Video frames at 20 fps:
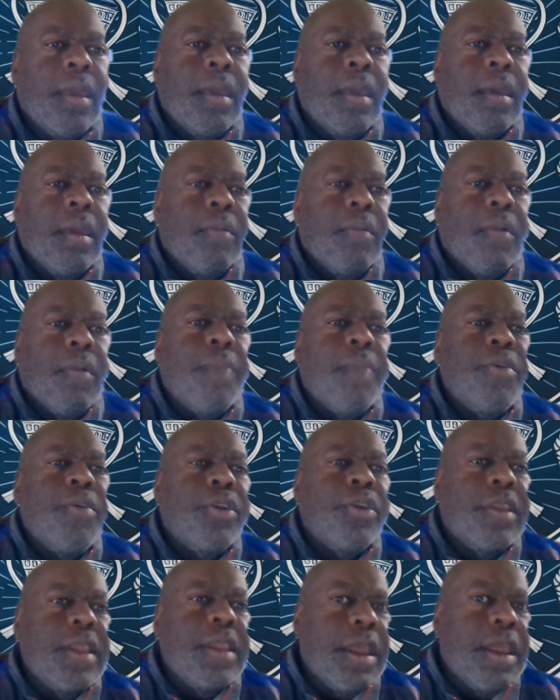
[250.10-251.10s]
Robert
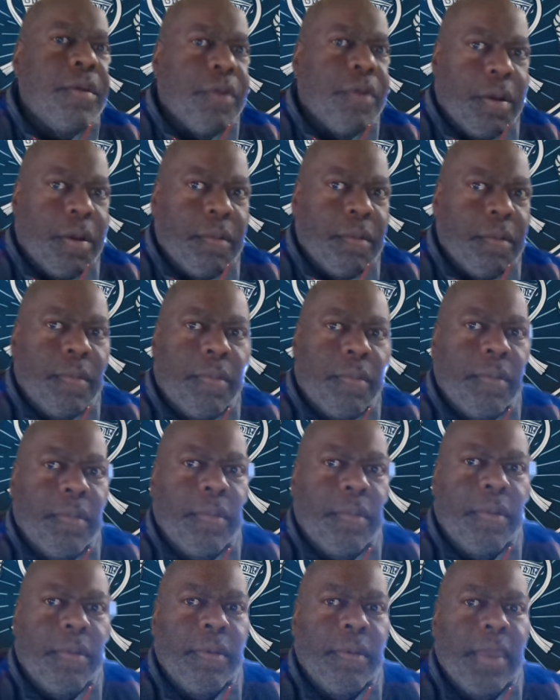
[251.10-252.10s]
De Niro
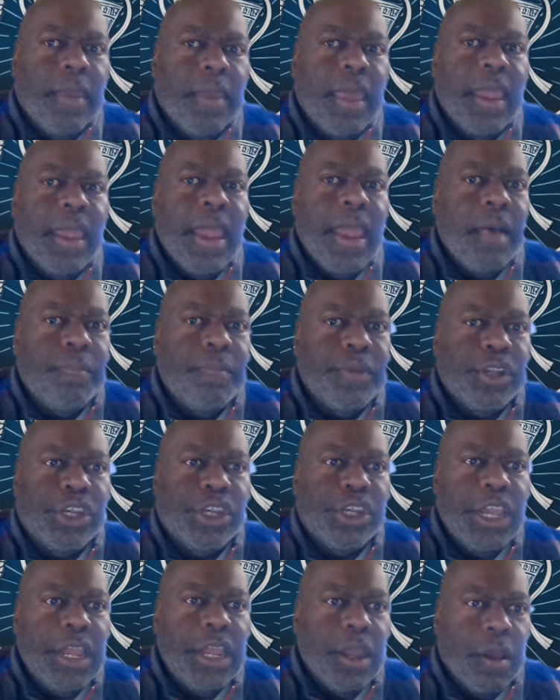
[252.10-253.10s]
and Al
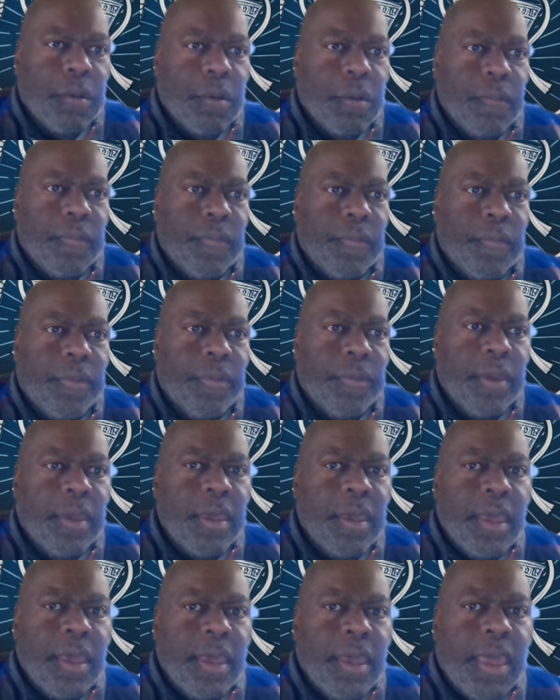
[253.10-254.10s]
Pacino
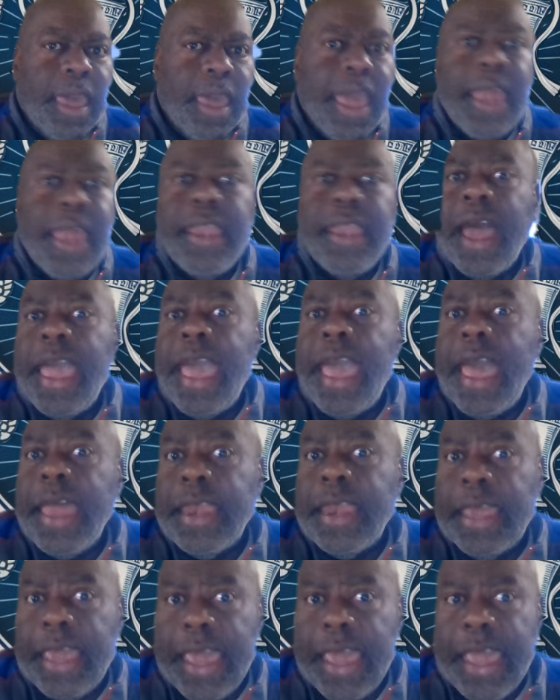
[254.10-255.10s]
and Diane
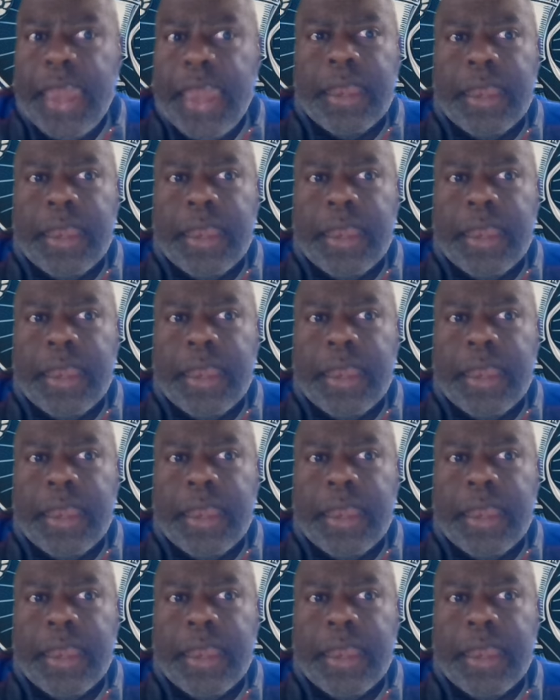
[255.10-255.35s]
Keaton,